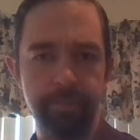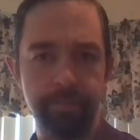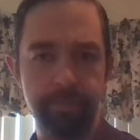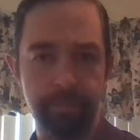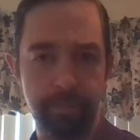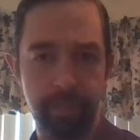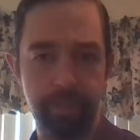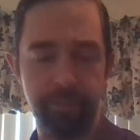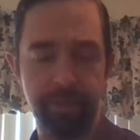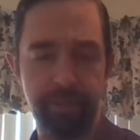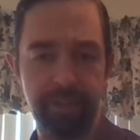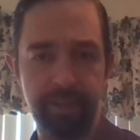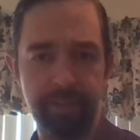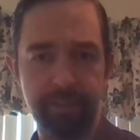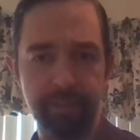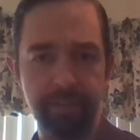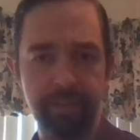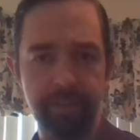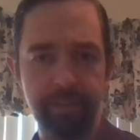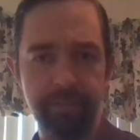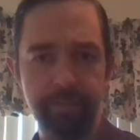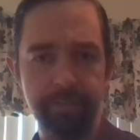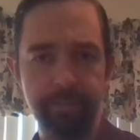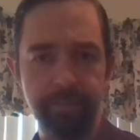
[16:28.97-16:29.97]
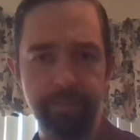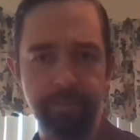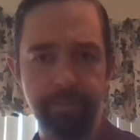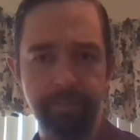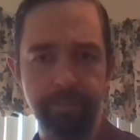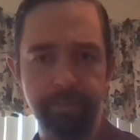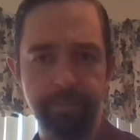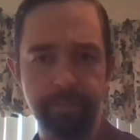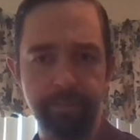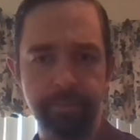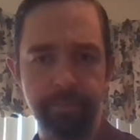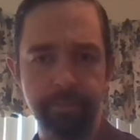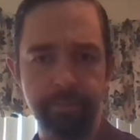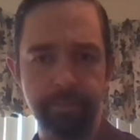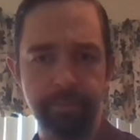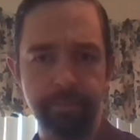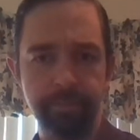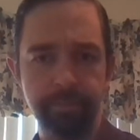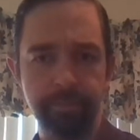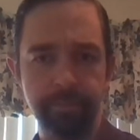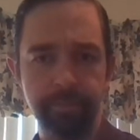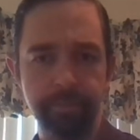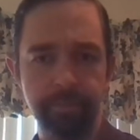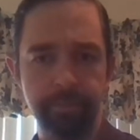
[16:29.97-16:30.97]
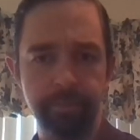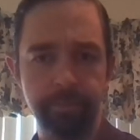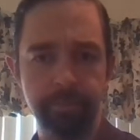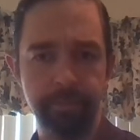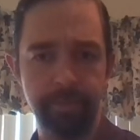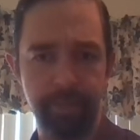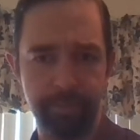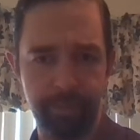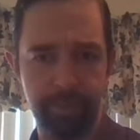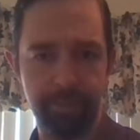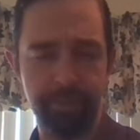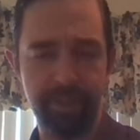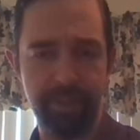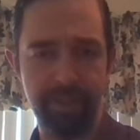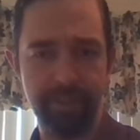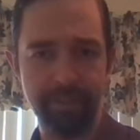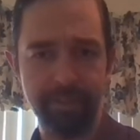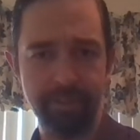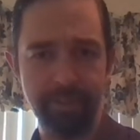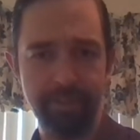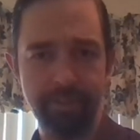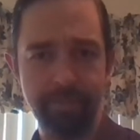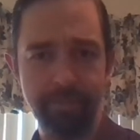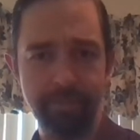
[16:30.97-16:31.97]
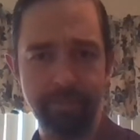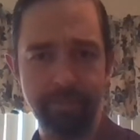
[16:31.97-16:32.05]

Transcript: Remember that claim? Remember that claim?